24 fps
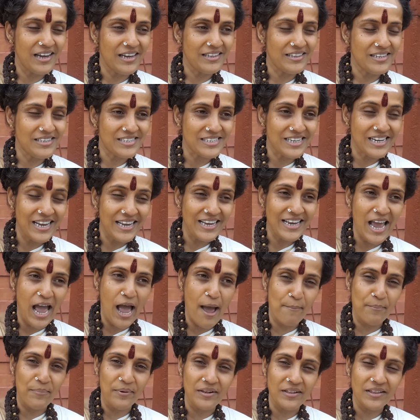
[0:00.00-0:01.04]
this click
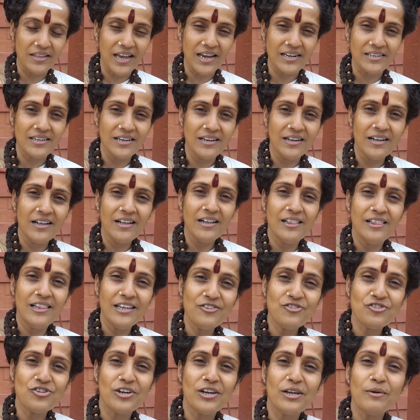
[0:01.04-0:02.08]
happened, that
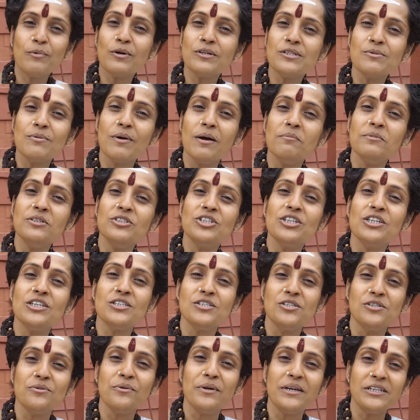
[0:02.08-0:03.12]
literally what Swamiji is
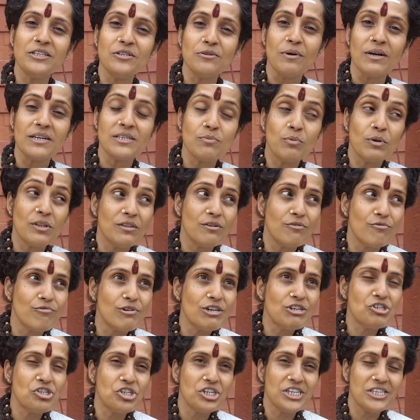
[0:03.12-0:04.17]
doing to us, what the
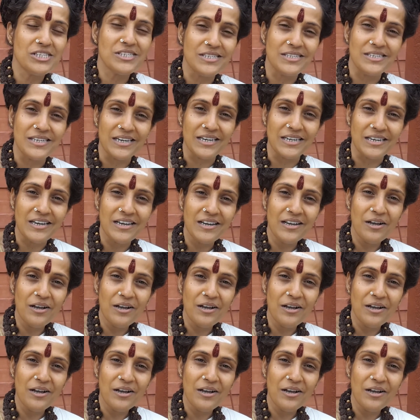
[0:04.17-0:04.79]
rishis did,